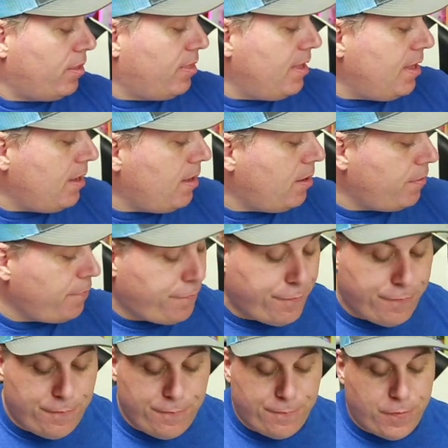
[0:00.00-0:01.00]
the
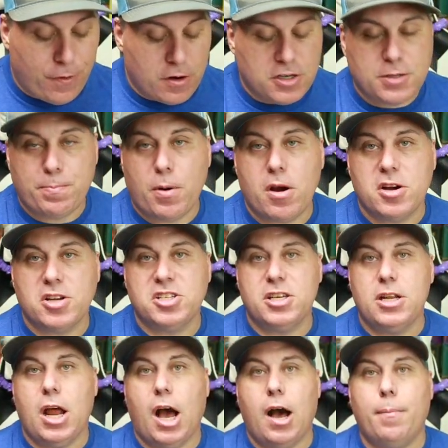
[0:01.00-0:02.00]
first
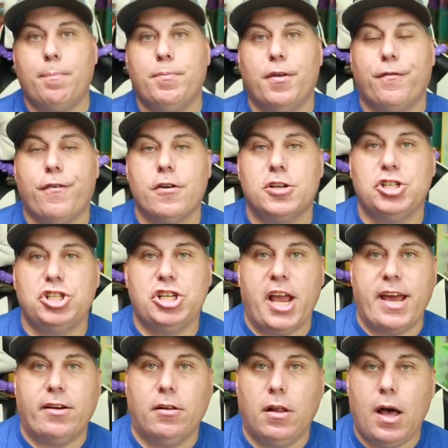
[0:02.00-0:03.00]
person up, the first
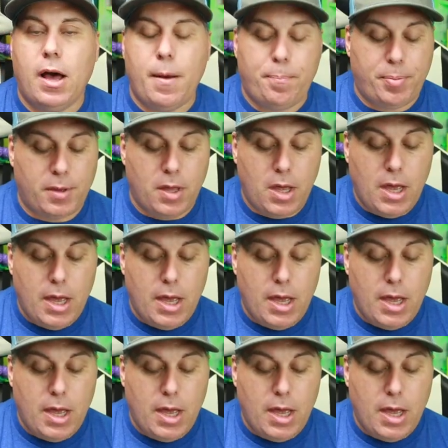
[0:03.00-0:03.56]
channel up,